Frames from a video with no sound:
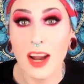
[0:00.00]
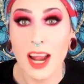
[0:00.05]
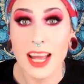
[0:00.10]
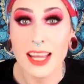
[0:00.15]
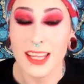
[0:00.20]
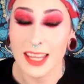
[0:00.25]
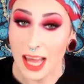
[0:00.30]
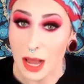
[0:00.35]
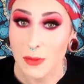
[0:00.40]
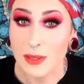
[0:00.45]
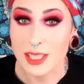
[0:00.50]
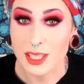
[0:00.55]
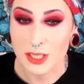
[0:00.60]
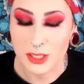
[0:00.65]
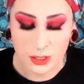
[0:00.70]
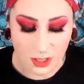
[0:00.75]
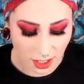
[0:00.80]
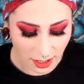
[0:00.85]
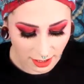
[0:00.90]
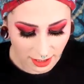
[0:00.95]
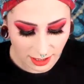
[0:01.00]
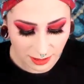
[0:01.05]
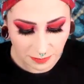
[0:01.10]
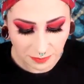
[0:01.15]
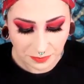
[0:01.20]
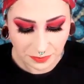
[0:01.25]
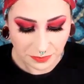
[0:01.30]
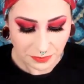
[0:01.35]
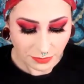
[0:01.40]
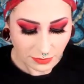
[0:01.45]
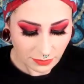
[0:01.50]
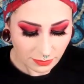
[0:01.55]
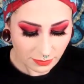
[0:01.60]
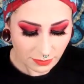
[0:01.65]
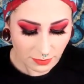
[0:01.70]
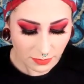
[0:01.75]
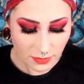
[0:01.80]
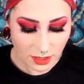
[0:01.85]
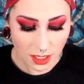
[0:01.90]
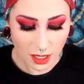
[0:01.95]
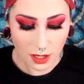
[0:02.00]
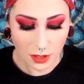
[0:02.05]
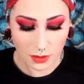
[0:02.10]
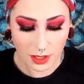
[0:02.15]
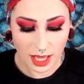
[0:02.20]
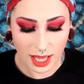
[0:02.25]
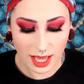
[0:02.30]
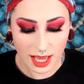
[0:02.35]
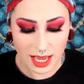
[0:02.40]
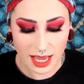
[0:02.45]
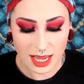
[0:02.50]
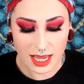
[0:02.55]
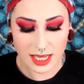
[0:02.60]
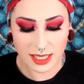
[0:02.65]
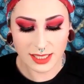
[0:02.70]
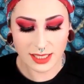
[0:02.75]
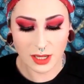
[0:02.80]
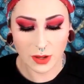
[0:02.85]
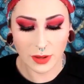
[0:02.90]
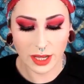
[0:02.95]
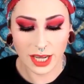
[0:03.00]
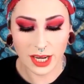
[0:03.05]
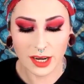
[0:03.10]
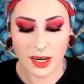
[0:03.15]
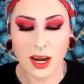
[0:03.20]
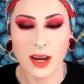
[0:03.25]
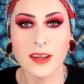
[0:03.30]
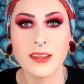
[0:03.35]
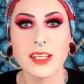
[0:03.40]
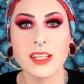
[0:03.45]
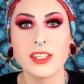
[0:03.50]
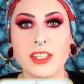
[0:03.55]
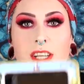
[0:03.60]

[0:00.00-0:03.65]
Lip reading: right, that was a struggle. Okay, so here are the